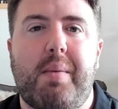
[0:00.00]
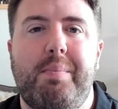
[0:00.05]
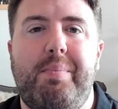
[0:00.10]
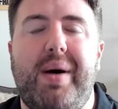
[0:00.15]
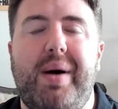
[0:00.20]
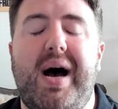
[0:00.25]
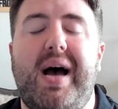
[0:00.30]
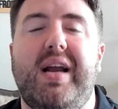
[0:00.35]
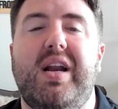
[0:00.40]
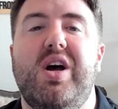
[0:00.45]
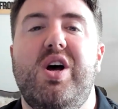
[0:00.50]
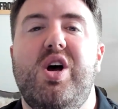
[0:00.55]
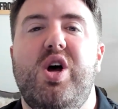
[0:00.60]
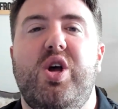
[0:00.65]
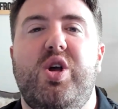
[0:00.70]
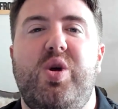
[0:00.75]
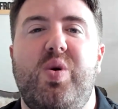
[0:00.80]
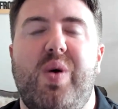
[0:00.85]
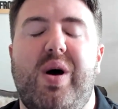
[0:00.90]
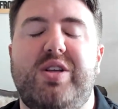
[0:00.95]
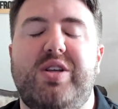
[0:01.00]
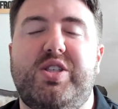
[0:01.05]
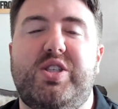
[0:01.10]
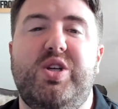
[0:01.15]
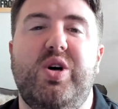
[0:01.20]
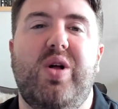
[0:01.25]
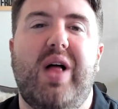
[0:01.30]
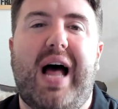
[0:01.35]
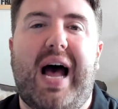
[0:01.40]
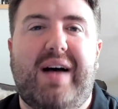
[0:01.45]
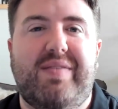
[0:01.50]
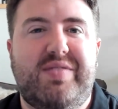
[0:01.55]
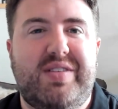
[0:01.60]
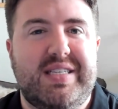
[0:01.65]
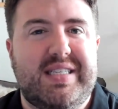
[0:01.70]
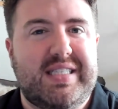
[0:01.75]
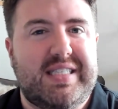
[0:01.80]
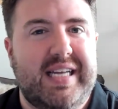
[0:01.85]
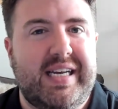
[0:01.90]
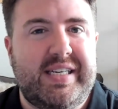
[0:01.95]
but you still have to
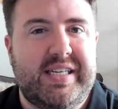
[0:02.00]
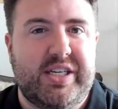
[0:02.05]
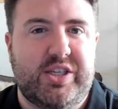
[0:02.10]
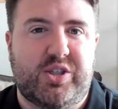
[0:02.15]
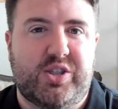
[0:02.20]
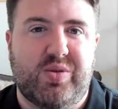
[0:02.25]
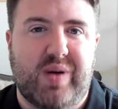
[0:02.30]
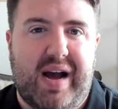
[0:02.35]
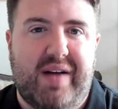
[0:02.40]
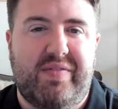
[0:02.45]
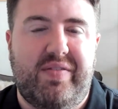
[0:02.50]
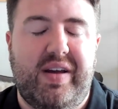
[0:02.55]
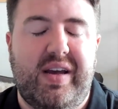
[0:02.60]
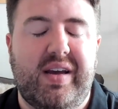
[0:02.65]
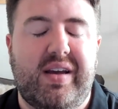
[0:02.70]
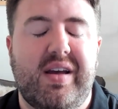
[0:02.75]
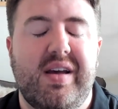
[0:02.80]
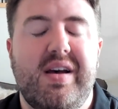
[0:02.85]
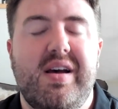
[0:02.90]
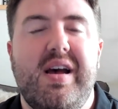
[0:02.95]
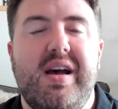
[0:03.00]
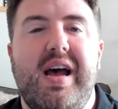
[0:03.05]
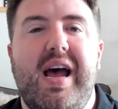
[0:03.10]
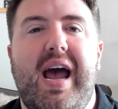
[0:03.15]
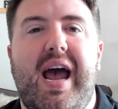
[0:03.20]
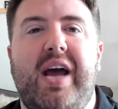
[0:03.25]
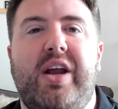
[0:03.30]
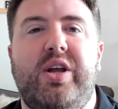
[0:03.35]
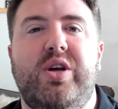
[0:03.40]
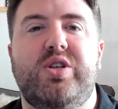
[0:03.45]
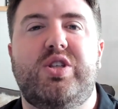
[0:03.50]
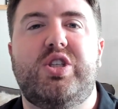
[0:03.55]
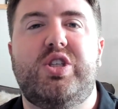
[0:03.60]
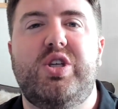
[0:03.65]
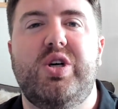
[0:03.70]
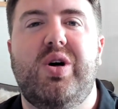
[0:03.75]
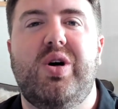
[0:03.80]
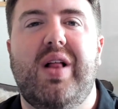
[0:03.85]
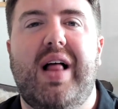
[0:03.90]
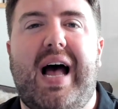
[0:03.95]
send it traffic, and you
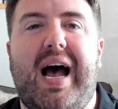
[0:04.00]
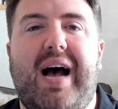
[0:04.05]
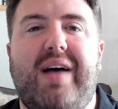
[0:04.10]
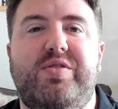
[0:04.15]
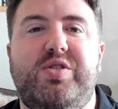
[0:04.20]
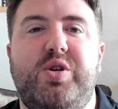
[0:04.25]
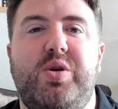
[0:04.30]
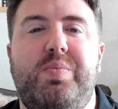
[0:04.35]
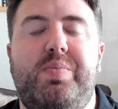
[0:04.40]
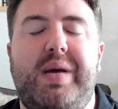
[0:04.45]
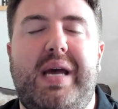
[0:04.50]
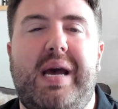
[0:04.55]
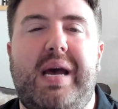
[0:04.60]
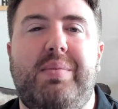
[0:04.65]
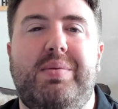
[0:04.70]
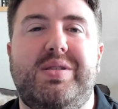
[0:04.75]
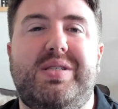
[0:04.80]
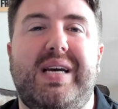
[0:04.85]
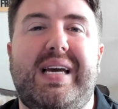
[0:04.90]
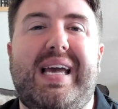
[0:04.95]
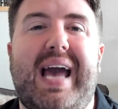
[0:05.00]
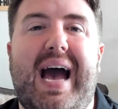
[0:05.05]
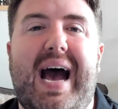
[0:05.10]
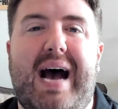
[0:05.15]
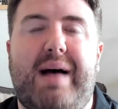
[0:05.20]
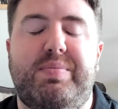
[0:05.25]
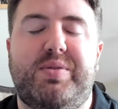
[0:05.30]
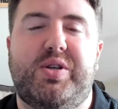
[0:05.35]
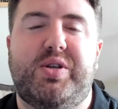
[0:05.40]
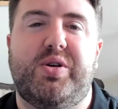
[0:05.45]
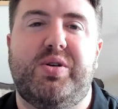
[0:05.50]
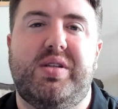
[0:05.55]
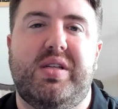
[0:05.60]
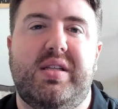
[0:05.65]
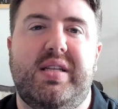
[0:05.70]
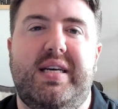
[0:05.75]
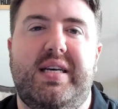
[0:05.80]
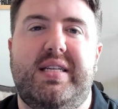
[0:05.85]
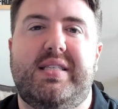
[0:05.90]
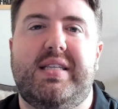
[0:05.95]
still have to be able to capture the
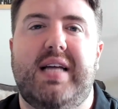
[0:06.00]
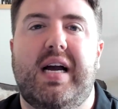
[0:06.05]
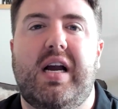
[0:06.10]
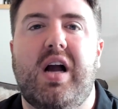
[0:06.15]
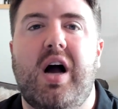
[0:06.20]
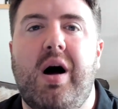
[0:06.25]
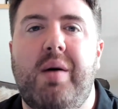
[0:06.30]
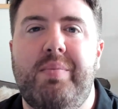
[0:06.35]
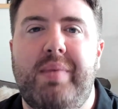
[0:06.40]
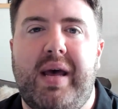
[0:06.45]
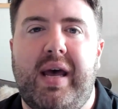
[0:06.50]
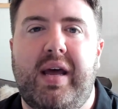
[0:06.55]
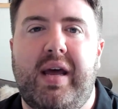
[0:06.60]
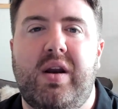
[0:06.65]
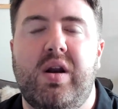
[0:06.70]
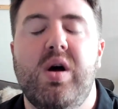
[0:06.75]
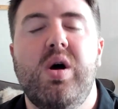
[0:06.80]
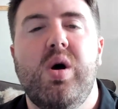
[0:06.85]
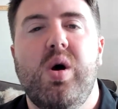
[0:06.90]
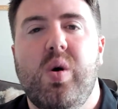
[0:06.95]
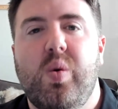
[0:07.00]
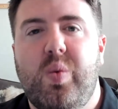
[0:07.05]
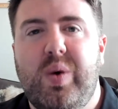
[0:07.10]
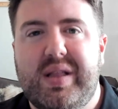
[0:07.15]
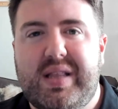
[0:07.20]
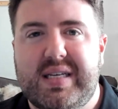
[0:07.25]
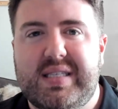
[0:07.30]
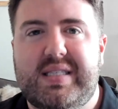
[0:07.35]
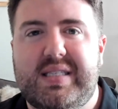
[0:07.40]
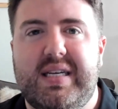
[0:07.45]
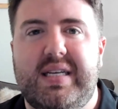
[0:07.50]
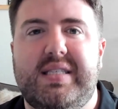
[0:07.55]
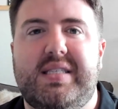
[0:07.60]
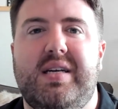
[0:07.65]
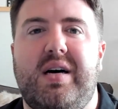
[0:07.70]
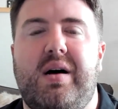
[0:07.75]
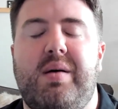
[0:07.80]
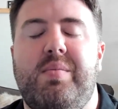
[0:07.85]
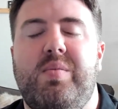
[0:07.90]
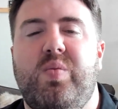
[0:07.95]
leads that come in with a
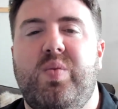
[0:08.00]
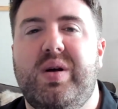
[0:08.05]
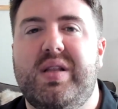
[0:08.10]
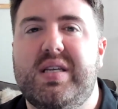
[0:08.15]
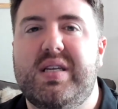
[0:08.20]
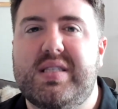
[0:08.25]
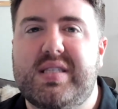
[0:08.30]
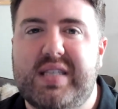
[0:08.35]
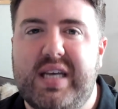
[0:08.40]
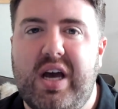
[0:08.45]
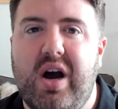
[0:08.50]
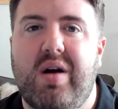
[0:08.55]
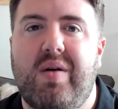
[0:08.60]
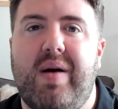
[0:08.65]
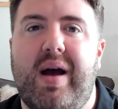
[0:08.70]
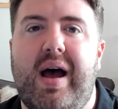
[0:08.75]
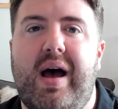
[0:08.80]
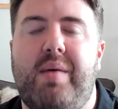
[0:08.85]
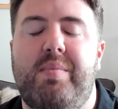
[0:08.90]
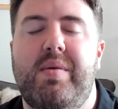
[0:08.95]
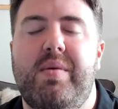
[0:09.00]
system, with a CRM.